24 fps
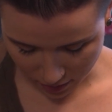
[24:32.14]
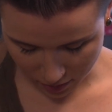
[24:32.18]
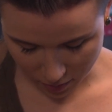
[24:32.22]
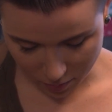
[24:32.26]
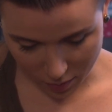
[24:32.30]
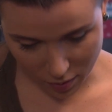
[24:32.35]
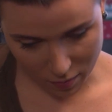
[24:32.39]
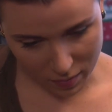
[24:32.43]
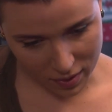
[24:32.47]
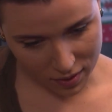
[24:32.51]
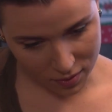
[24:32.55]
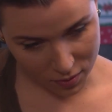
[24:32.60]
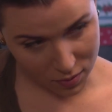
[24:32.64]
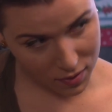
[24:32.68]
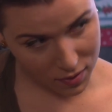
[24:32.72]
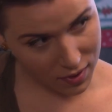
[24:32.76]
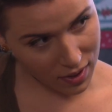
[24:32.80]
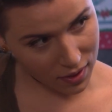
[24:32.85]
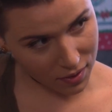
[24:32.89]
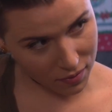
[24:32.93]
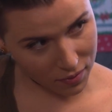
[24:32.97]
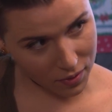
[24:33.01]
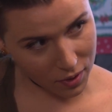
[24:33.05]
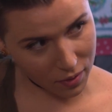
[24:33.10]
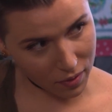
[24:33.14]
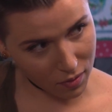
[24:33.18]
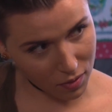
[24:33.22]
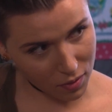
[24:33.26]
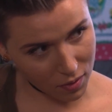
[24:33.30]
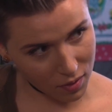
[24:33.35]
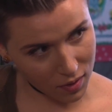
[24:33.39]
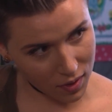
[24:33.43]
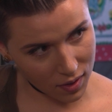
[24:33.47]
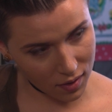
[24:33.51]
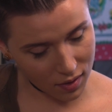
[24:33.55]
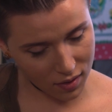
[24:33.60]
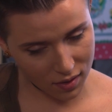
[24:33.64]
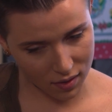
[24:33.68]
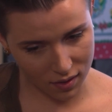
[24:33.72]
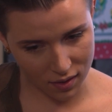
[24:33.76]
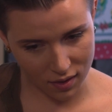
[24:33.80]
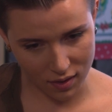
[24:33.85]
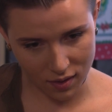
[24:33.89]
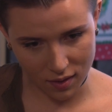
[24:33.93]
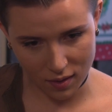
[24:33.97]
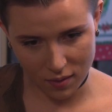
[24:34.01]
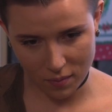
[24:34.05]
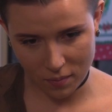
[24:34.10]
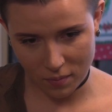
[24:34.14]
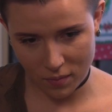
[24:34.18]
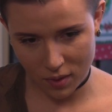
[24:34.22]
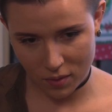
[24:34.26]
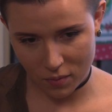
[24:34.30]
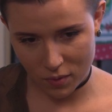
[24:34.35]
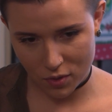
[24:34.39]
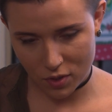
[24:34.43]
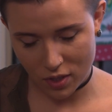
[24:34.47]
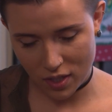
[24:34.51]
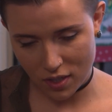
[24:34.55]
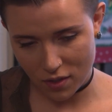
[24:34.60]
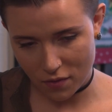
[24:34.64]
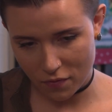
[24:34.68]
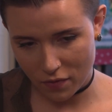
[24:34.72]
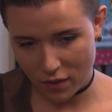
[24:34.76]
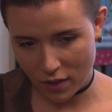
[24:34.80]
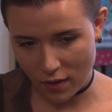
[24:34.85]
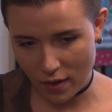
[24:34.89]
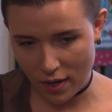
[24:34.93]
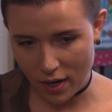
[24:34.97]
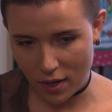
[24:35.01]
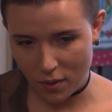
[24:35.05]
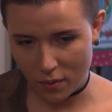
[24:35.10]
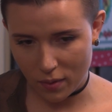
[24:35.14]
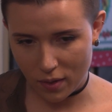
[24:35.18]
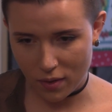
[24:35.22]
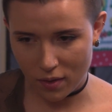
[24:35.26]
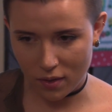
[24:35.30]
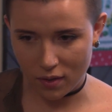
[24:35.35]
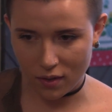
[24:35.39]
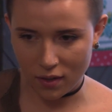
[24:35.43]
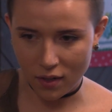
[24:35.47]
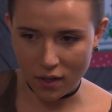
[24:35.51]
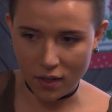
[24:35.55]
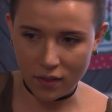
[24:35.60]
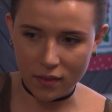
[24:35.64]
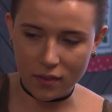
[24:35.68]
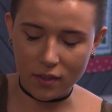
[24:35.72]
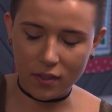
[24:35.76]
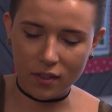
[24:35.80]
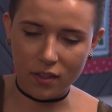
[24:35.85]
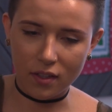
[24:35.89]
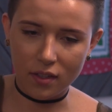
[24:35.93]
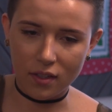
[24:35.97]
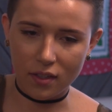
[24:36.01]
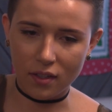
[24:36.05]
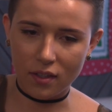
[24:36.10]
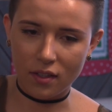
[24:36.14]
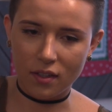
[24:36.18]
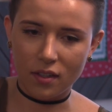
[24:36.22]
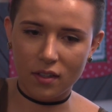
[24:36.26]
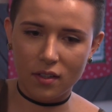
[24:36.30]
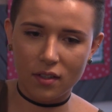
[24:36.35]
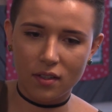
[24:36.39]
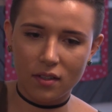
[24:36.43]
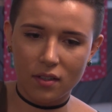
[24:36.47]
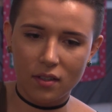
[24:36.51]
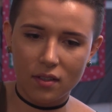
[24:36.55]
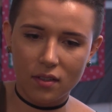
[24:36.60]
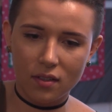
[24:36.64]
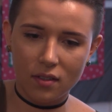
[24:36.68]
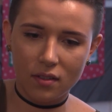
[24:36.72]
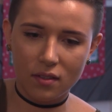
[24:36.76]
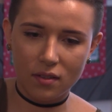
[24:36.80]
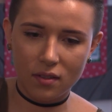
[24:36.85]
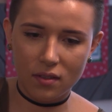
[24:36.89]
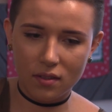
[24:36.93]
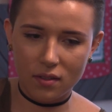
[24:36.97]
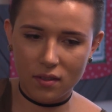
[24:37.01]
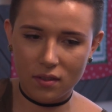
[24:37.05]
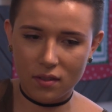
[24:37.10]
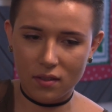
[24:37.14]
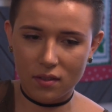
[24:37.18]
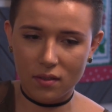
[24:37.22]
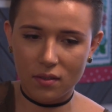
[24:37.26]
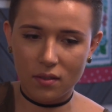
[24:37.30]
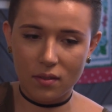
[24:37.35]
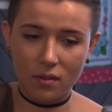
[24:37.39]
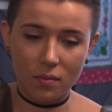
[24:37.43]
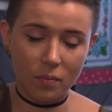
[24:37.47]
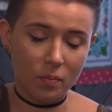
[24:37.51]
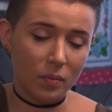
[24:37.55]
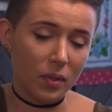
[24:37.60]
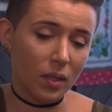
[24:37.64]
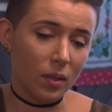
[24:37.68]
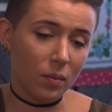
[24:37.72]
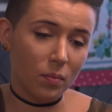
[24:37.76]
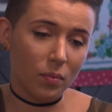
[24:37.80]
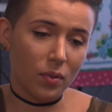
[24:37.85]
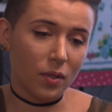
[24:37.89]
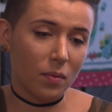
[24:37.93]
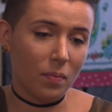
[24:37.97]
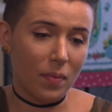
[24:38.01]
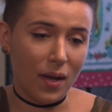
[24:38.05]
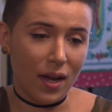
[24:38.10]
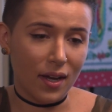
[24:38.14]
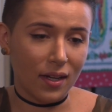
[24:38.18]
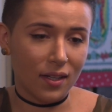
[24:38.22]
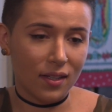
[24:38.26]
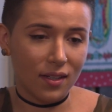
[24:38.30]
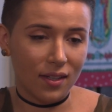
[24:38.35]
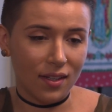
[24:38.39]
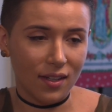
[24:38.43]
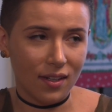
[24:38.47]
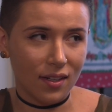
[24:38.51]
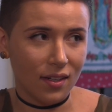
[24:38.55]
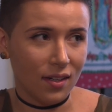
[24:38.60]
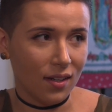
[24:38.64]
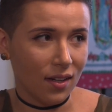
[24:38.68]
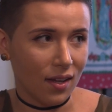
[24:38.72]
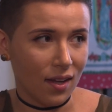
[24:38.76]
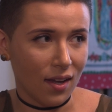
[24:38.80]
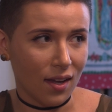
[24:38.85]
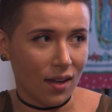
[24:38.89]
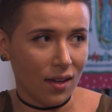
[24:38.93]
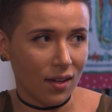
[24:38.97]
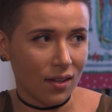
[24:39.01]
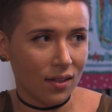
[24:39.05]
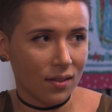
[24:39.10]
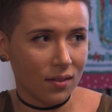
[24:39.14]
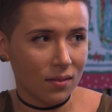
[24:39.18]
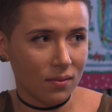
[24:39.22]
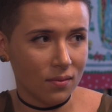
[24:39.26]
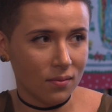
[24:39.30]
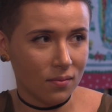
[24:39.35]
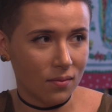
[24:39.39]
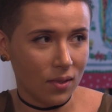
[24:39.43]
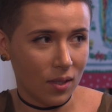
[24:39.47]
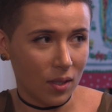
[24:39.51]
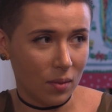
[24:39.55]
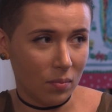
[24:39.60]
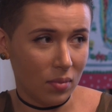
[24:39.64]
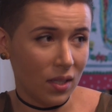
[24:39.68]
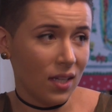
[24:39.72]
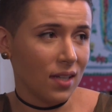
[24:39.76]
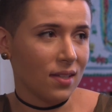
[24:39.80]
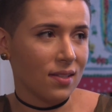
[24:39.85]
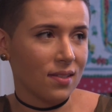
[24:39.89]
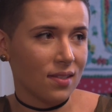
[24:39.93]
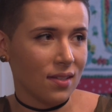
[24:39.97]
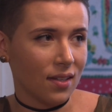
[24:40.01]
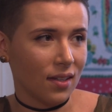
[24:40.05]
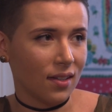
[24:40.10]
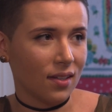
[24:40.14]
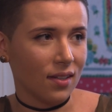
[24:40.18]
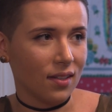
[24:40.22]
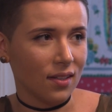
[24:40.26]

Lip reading: at the moment who's kind of going through it. And we're trying to figure out whether or not they're gonna be put back in a place, like